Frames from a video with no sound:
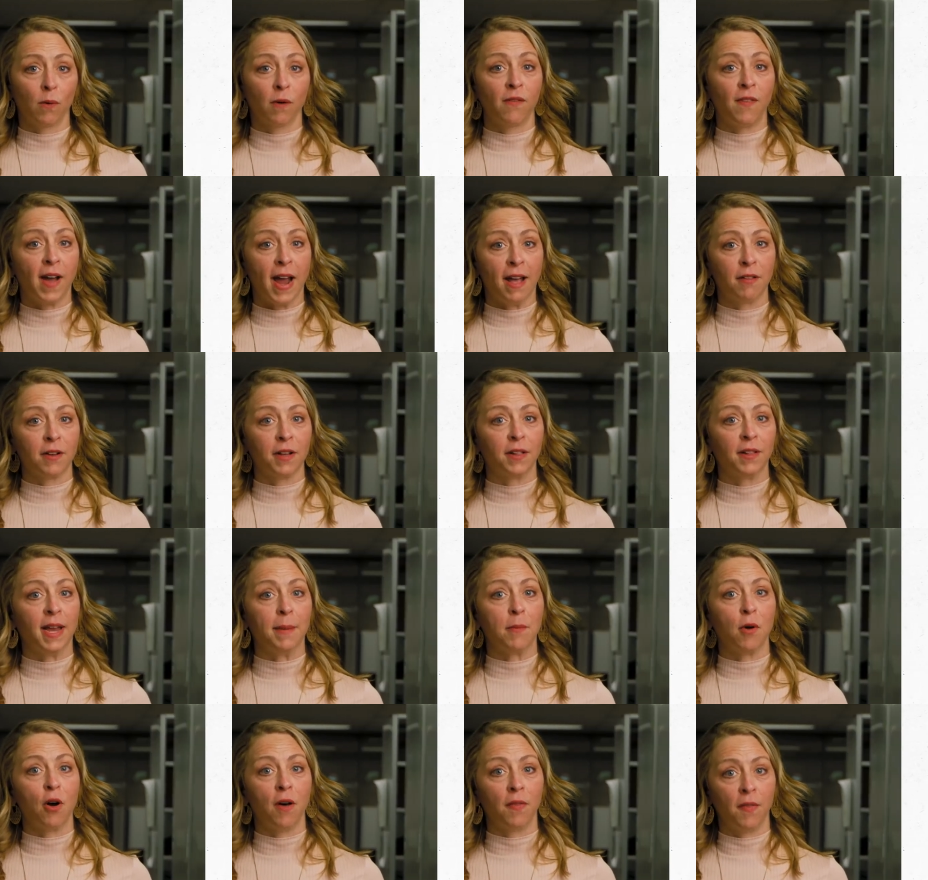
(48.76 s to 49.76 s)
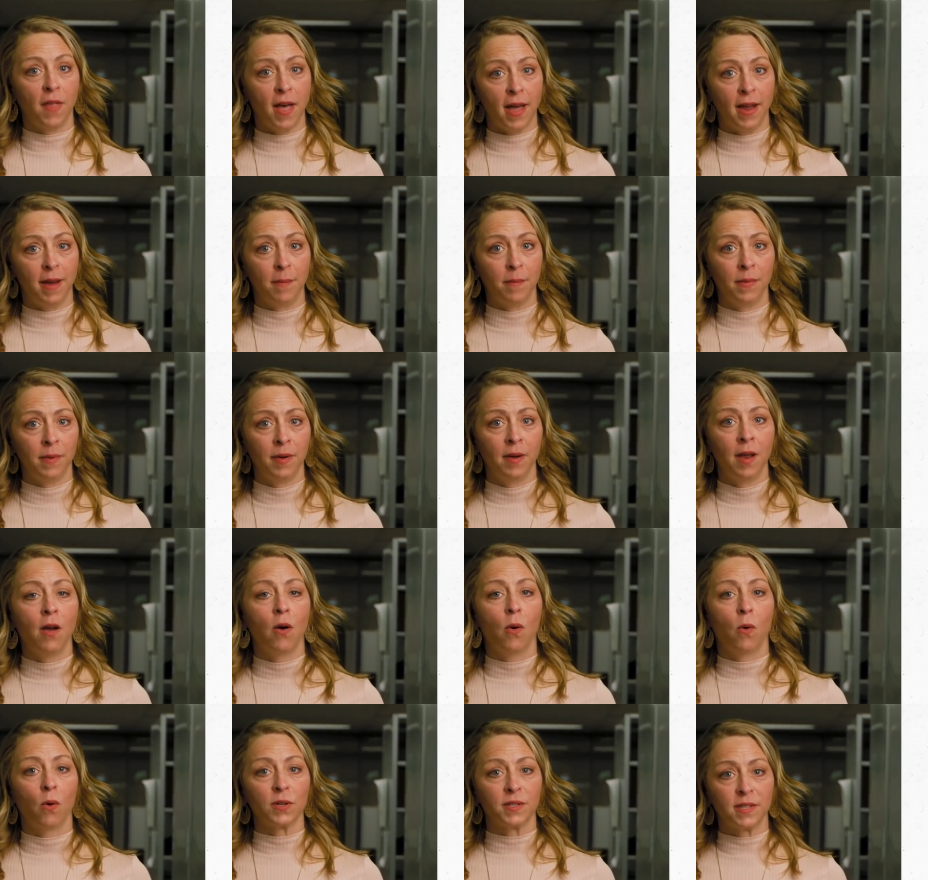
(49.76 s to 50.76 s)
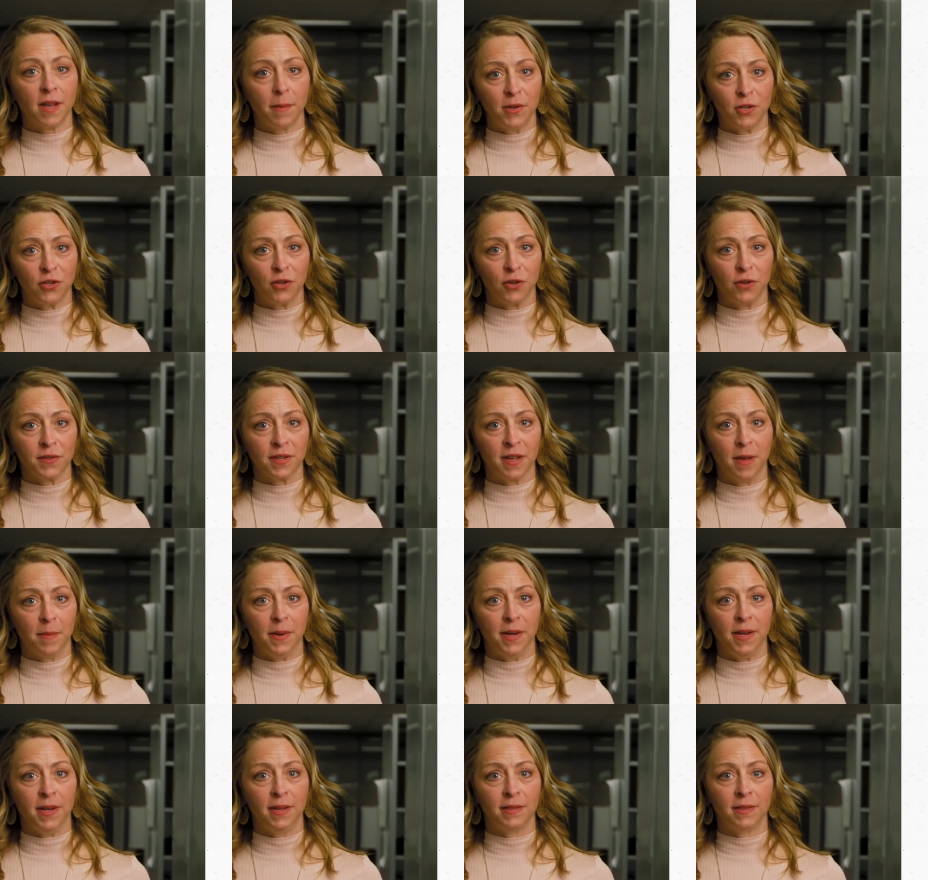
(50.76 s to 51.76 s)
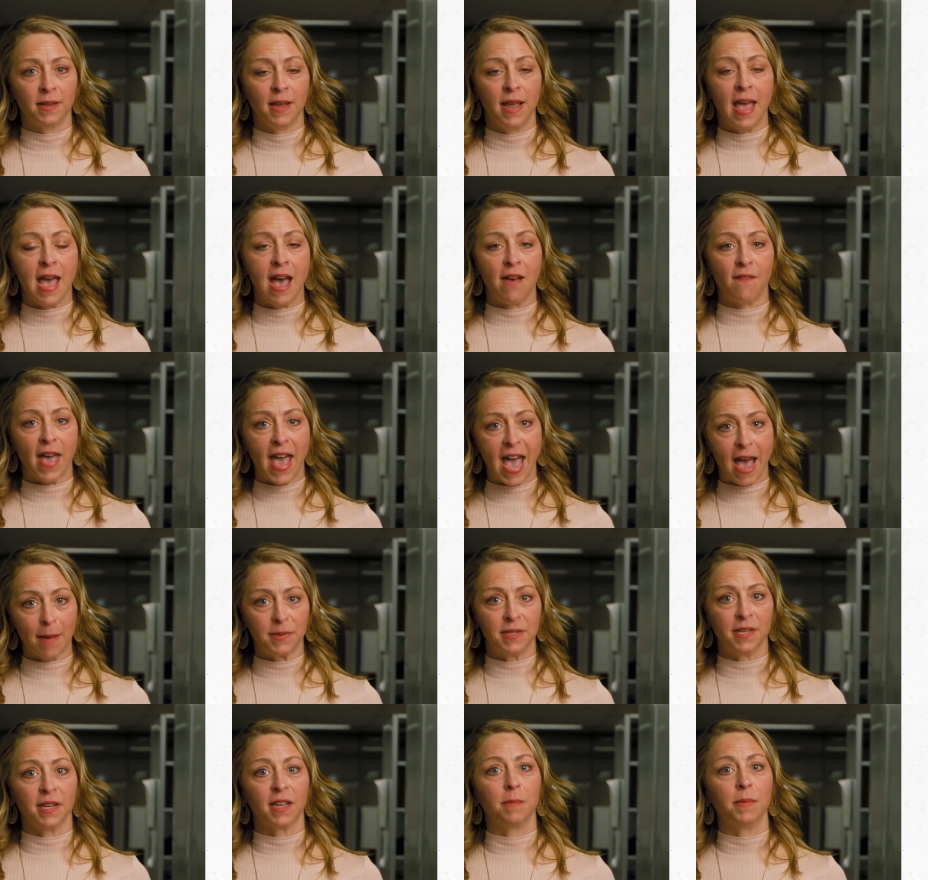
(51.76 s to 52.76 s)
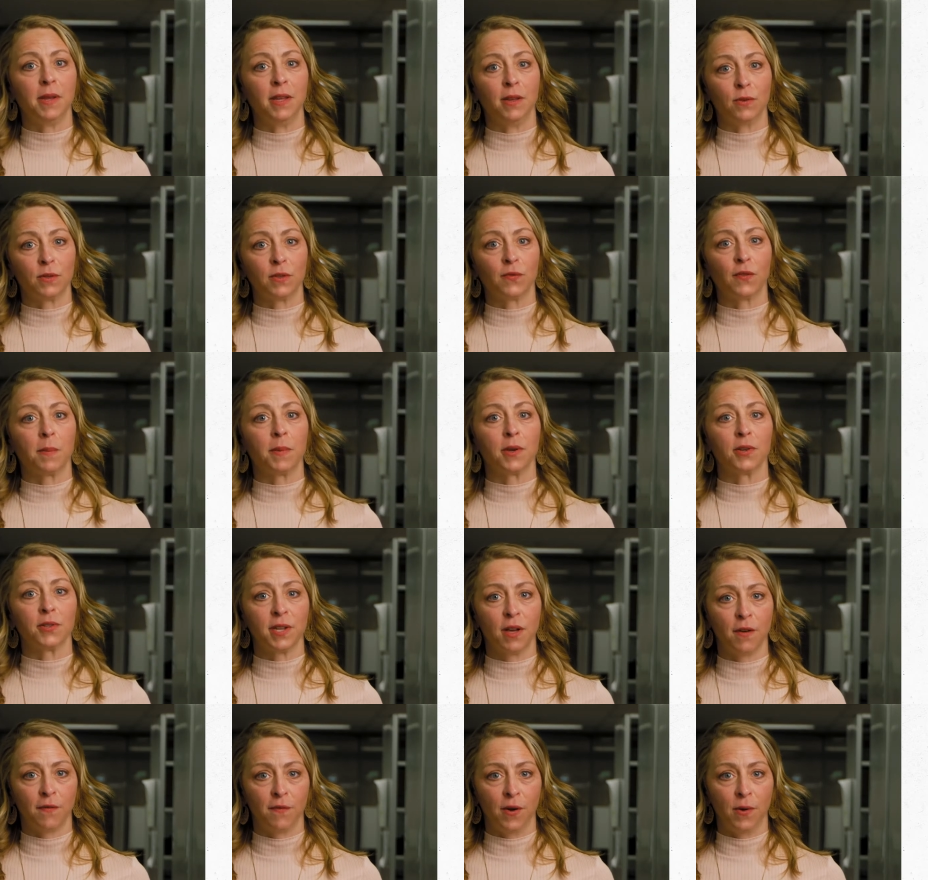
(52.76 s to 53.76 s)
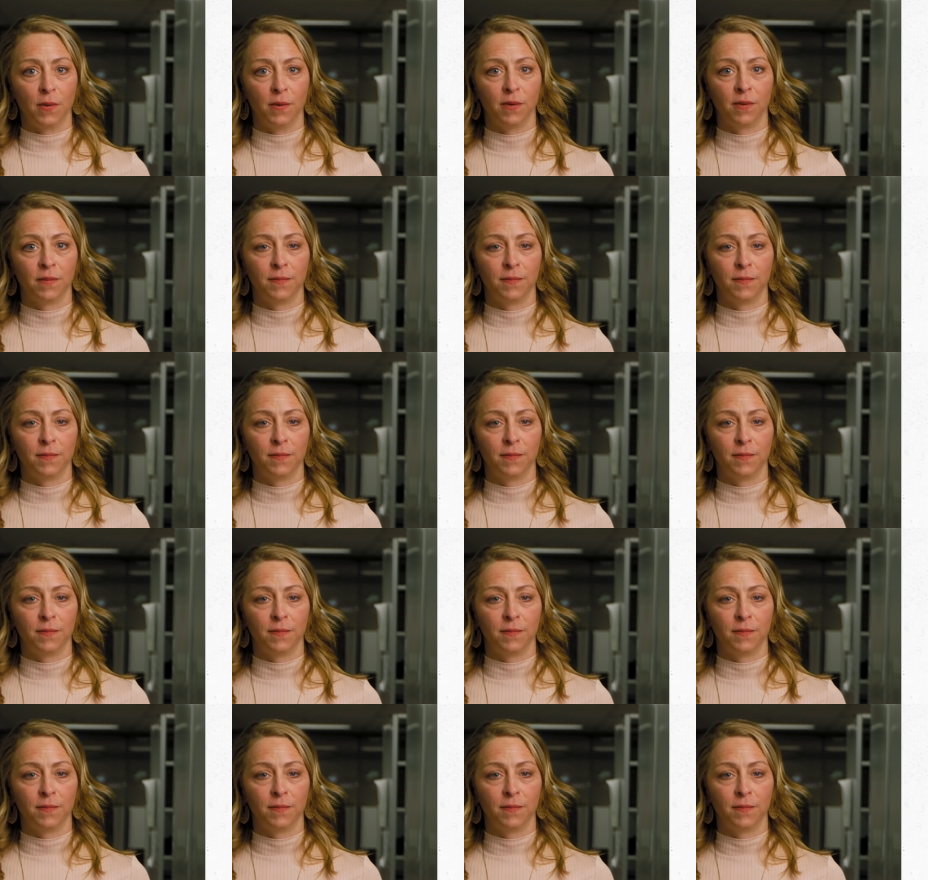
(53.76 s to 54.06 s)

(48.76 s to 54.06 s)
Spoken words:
or file a claim online, or some insurance companies have apps that can be used from your cell phone.